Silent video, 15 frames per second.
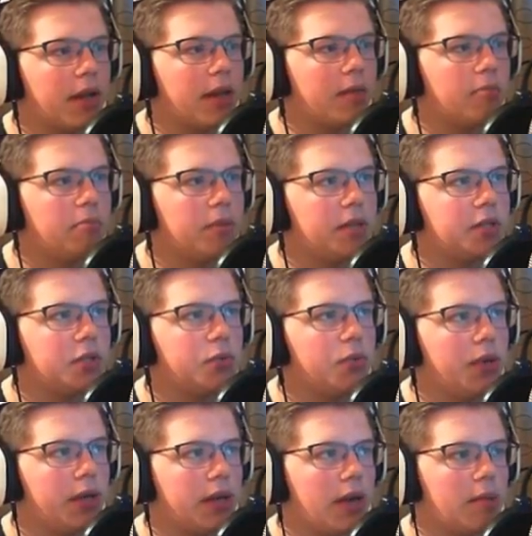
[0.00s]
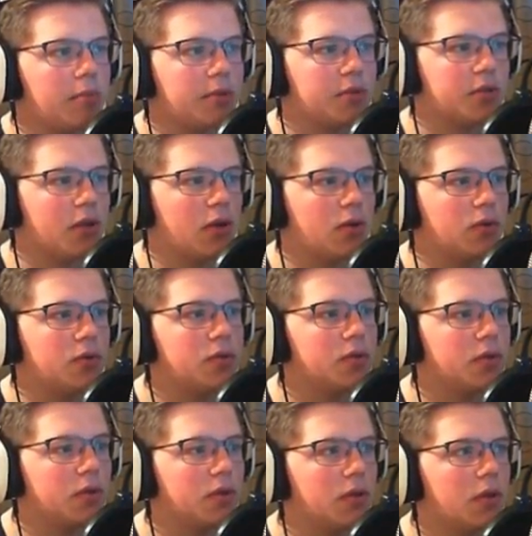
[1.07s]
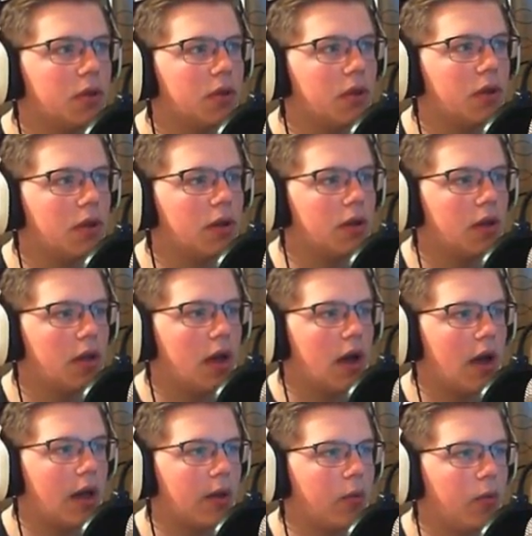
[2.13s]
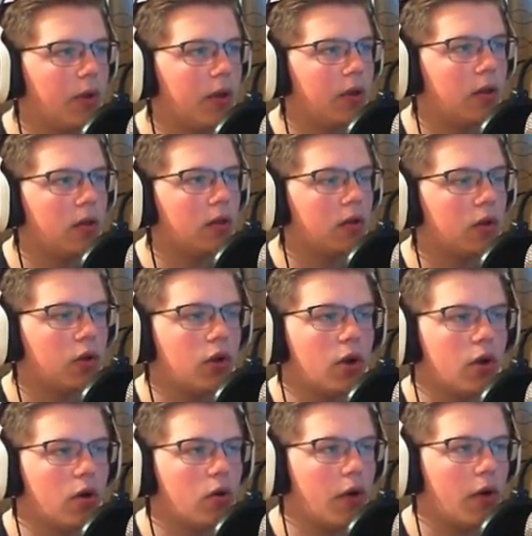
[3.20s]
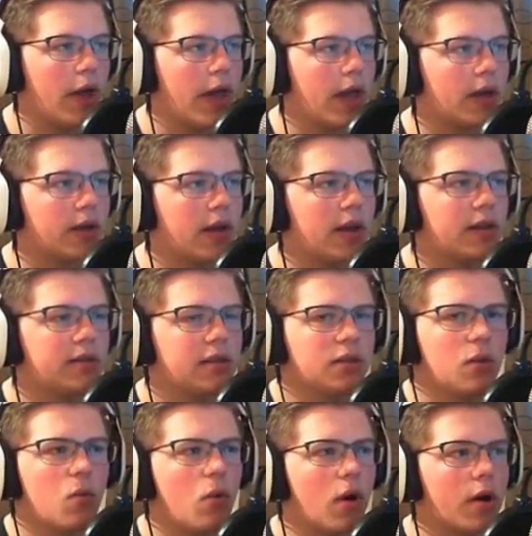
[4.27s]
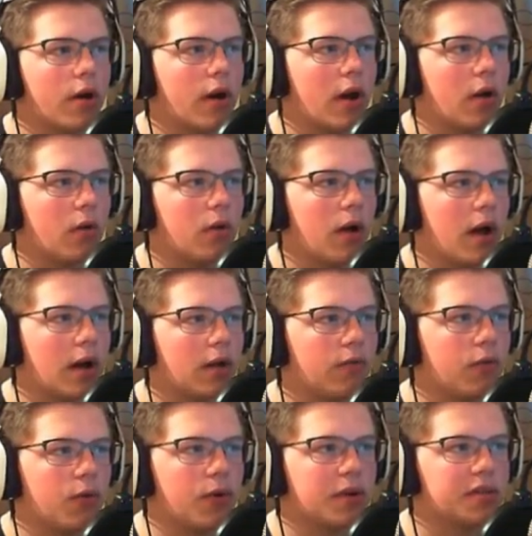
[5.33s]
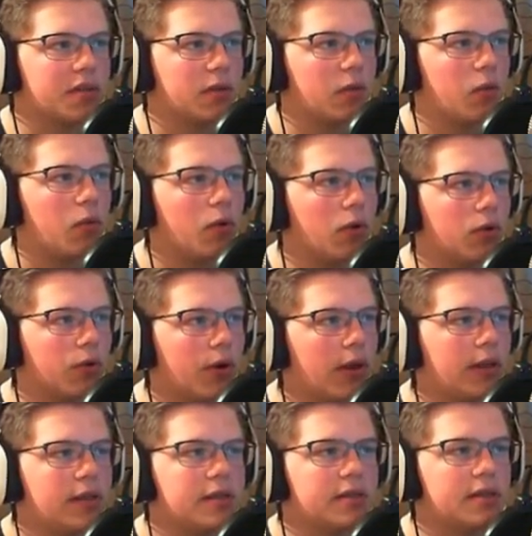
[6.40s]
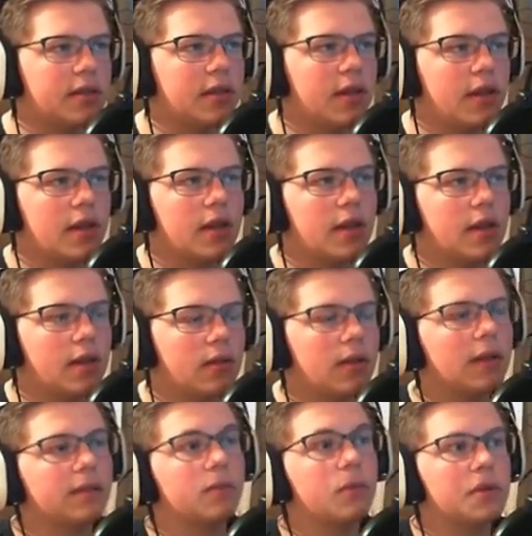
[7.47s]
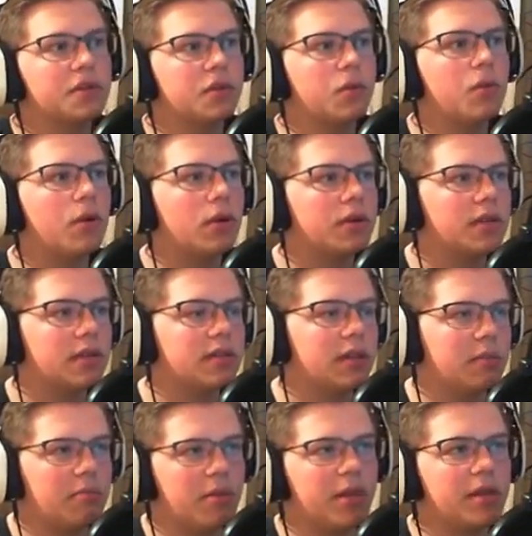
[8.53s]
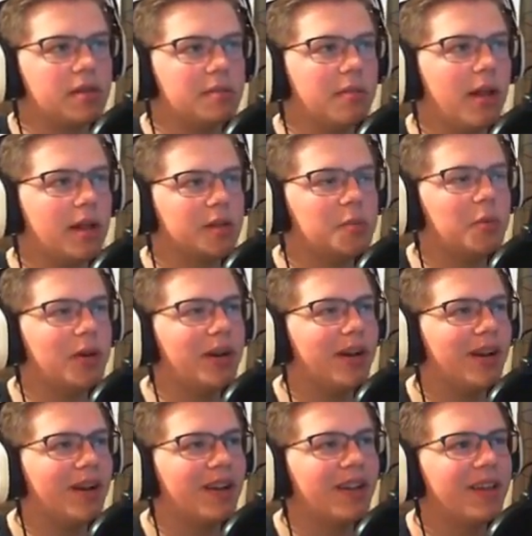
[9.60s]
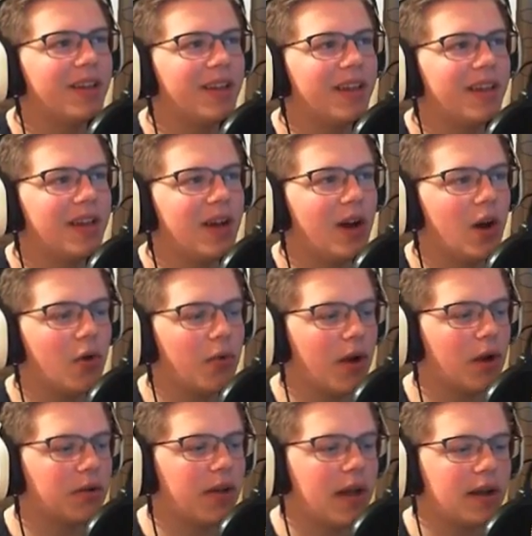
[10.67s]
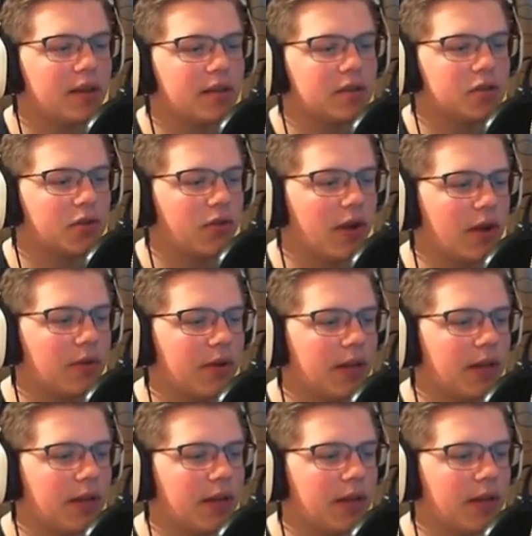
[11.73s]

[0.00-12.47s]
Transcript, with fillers: it right now, but in between episodes, I will go and kind of take the water out of the rest of the world, or at least not the rest of the world, because that's like millions of blocks, but around kind of the